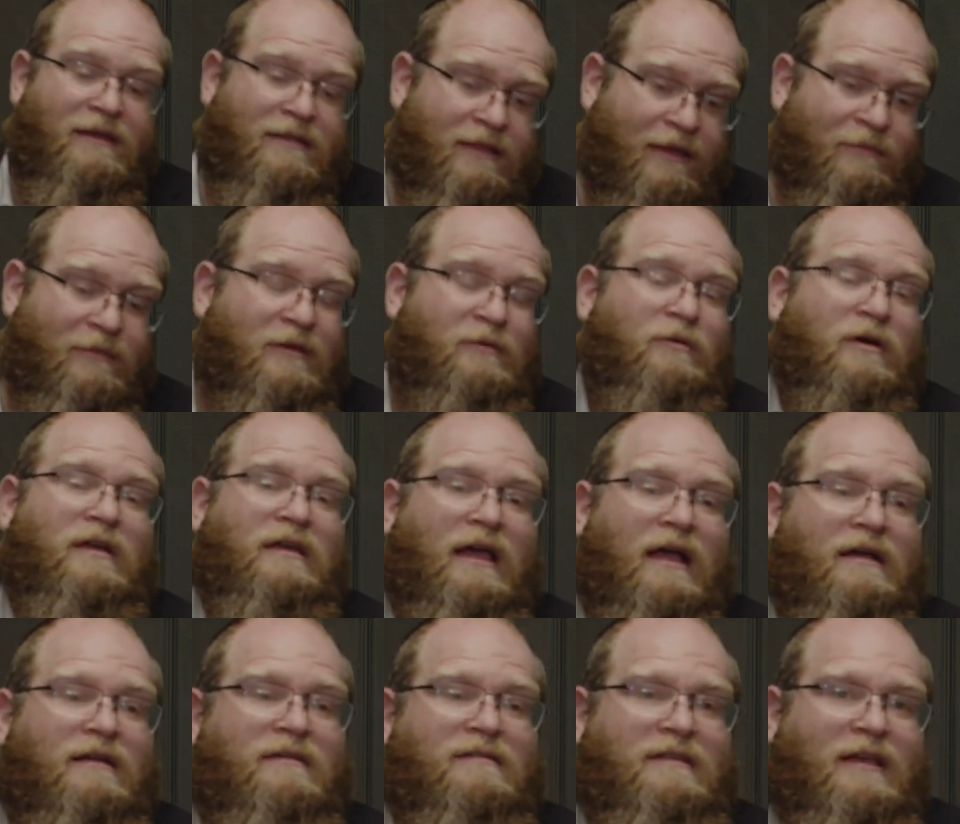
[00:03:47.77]
Now, meanwhile,
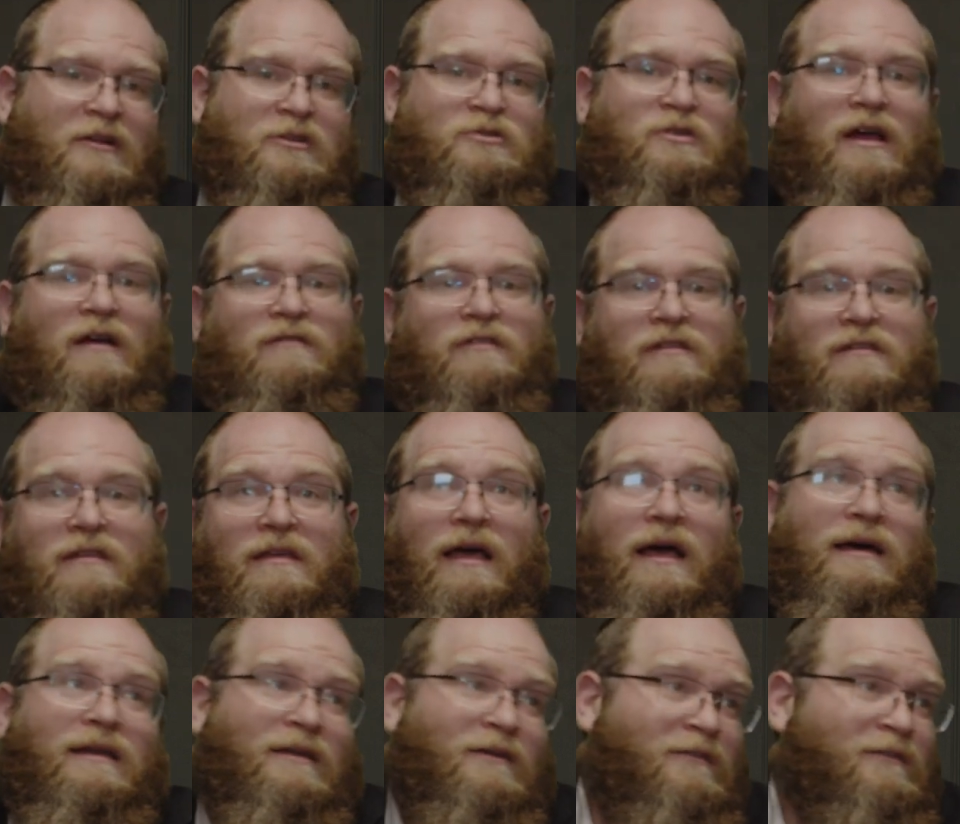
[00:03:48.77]
Yankel's now traveling to
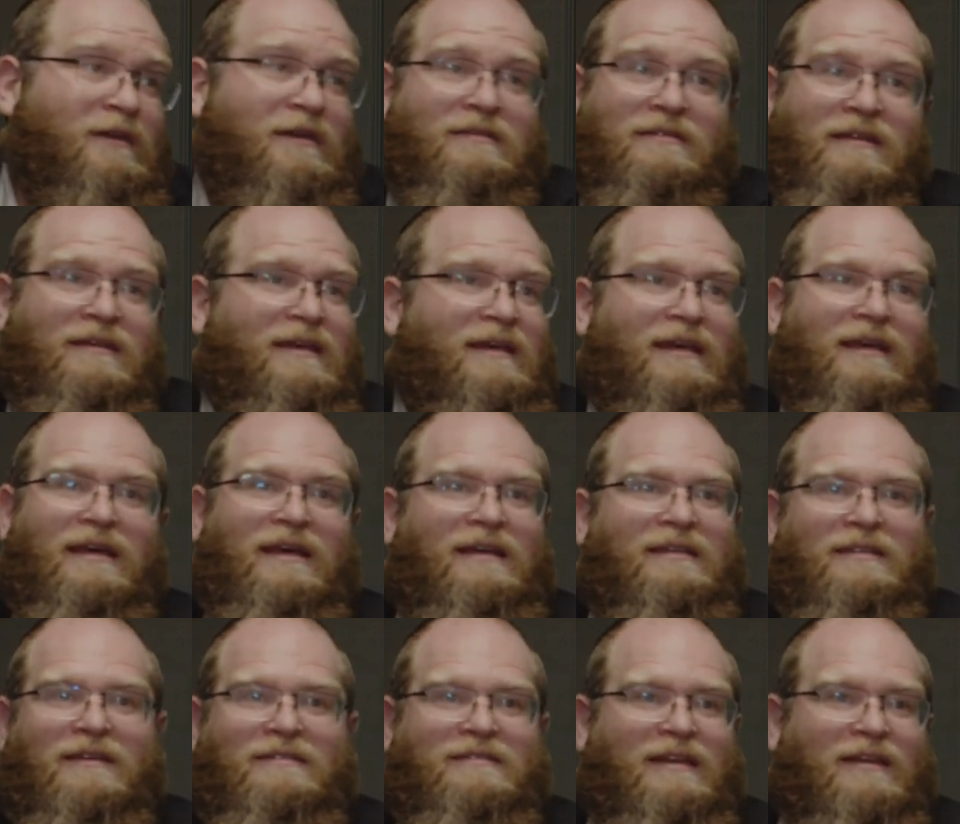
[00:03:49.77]
Yanav. He
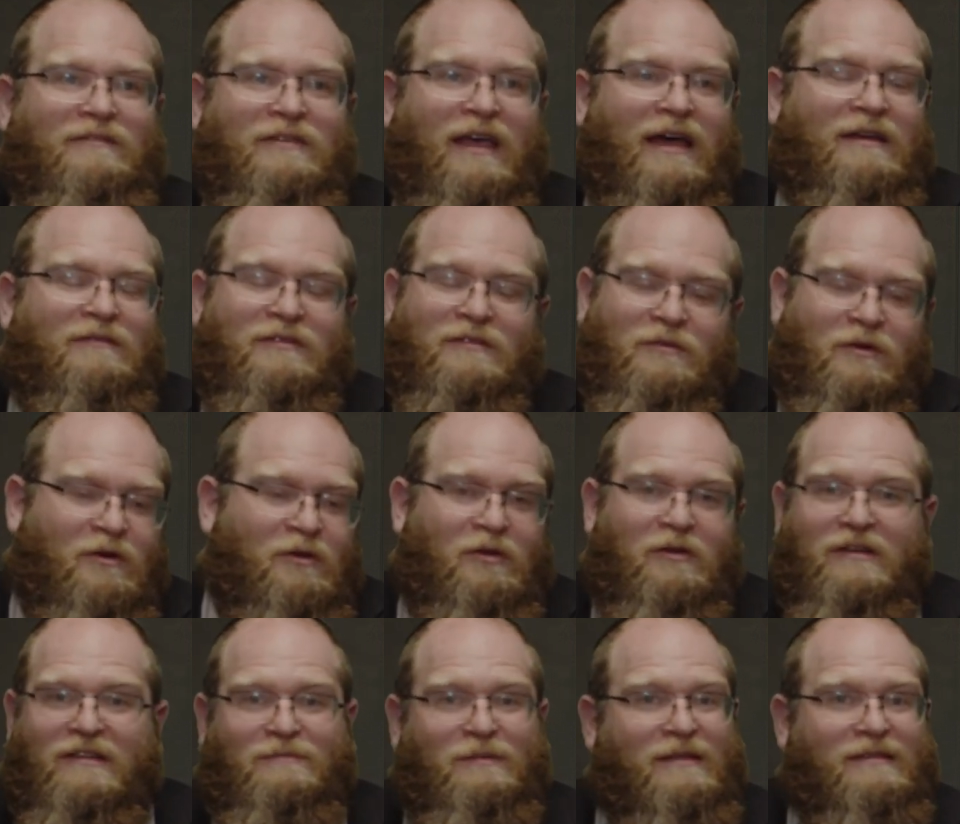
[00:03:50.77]
doesn't have Yanav, is where all
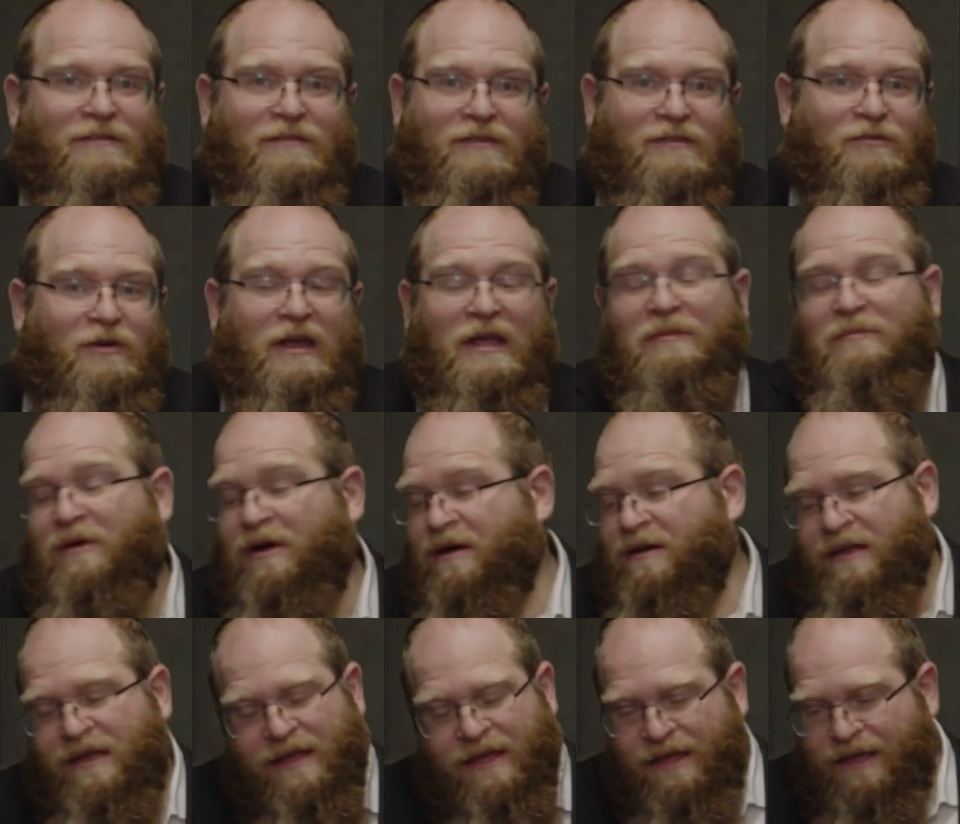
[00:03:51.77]
expensive esrogim are.
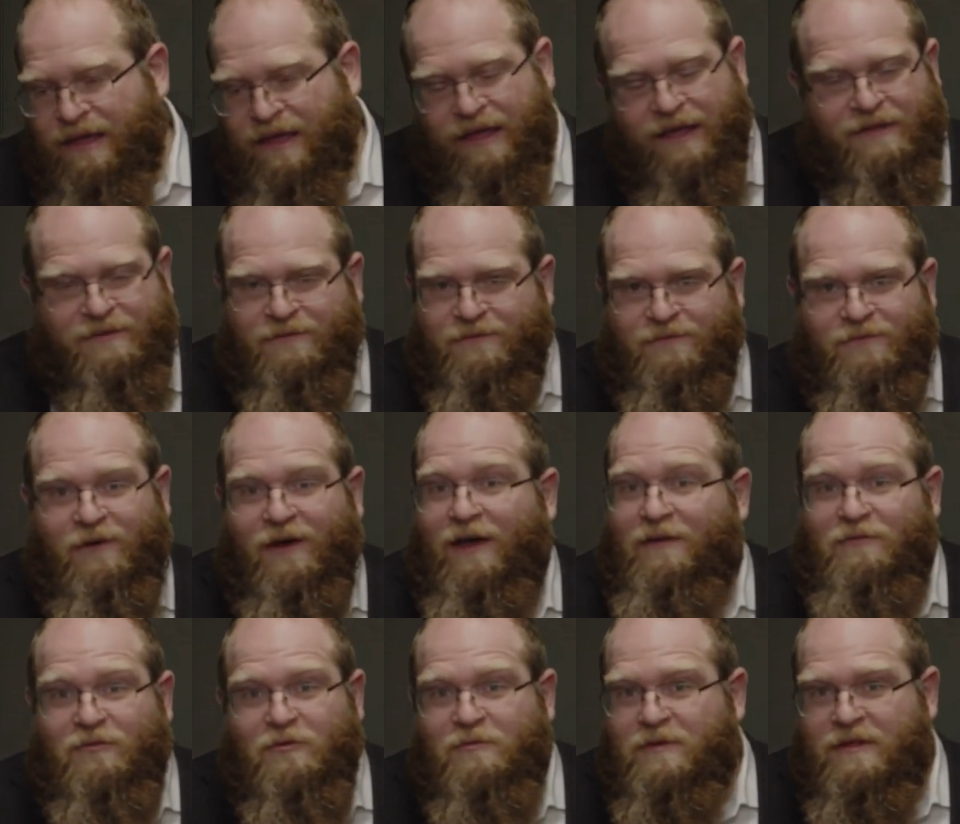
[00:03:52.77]
He has
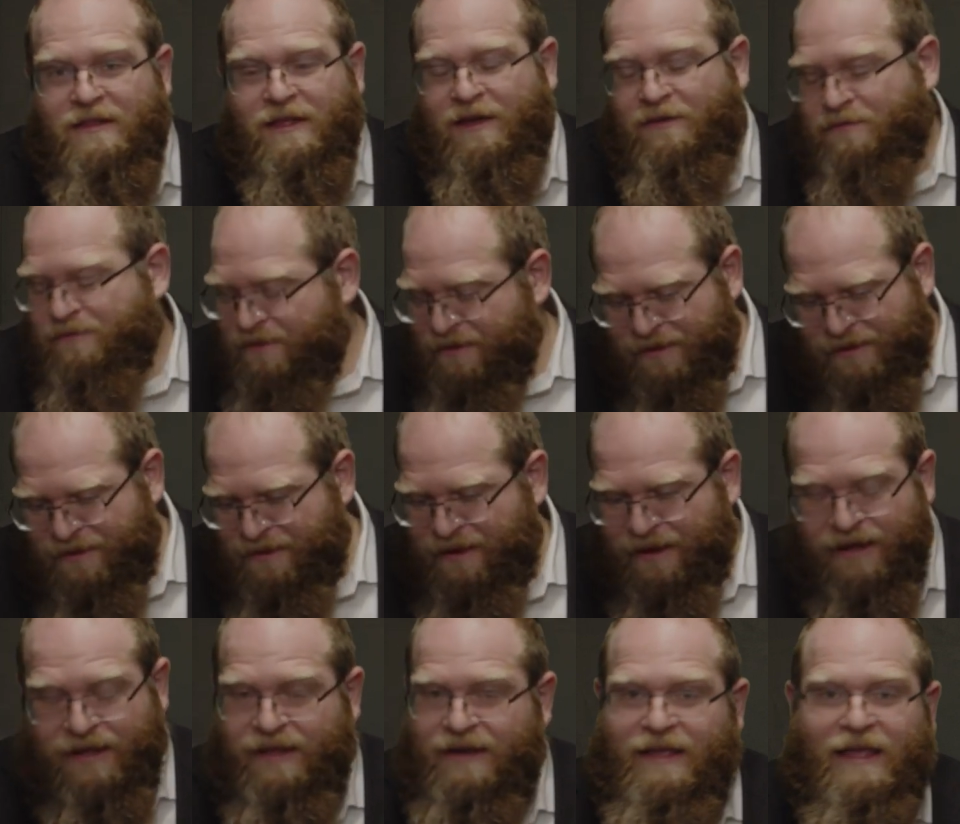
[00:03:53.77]
5 ruble left. You're
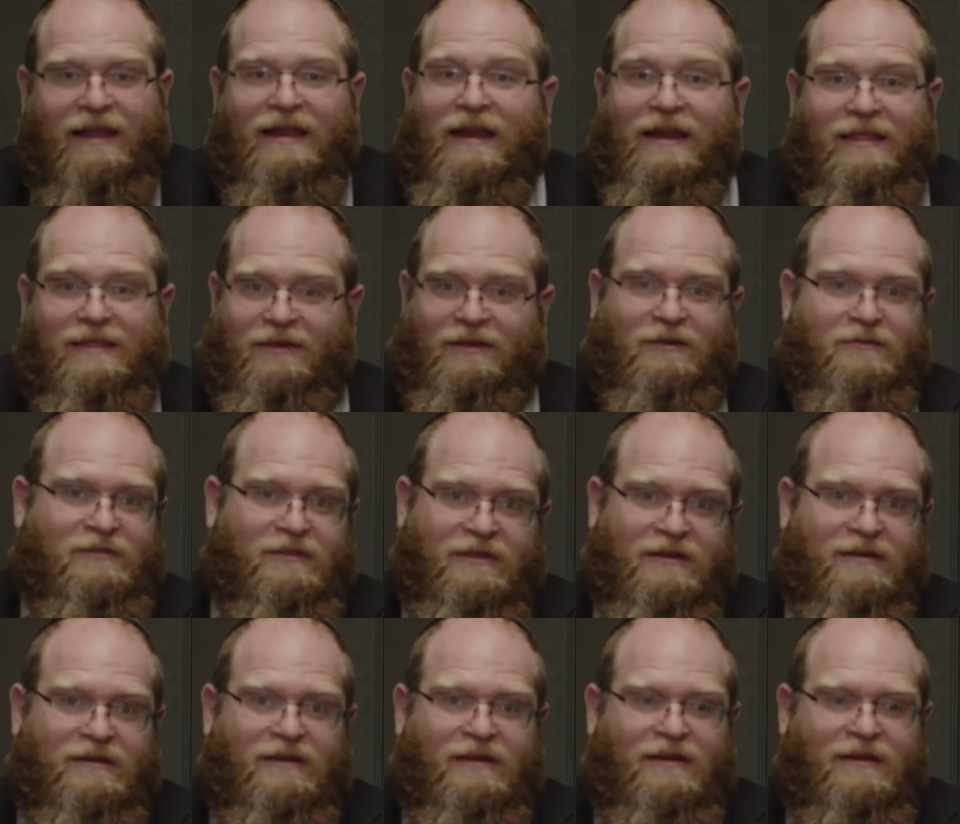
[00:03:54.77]
not going to get anything over
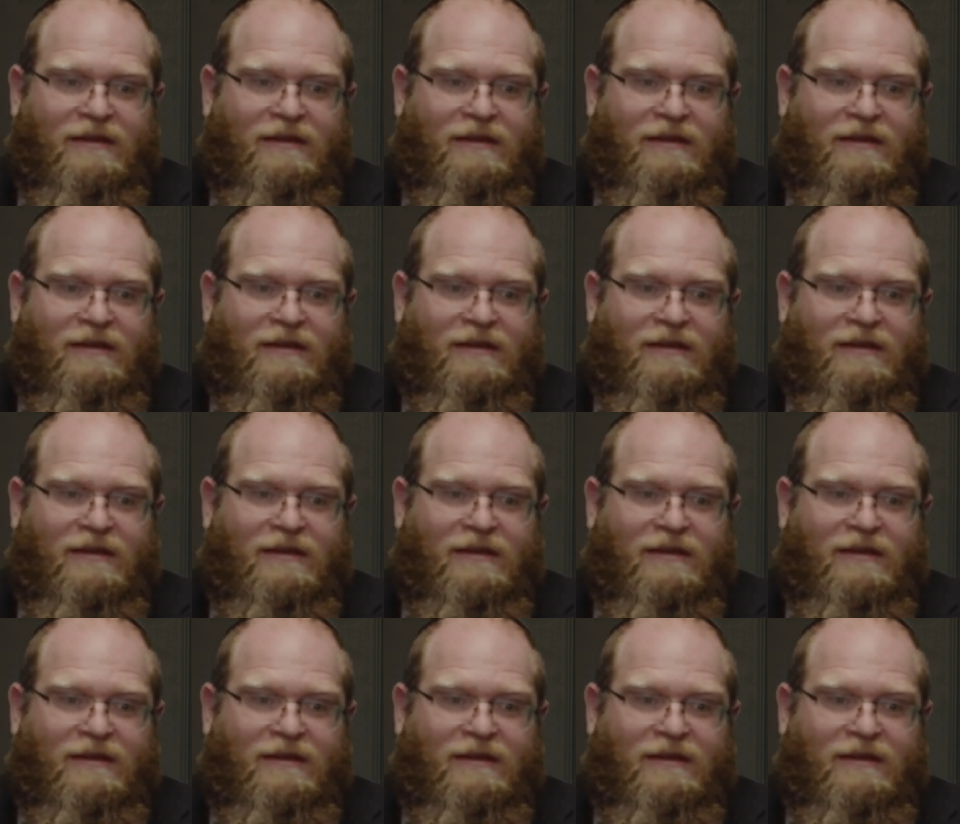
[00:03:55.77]
there.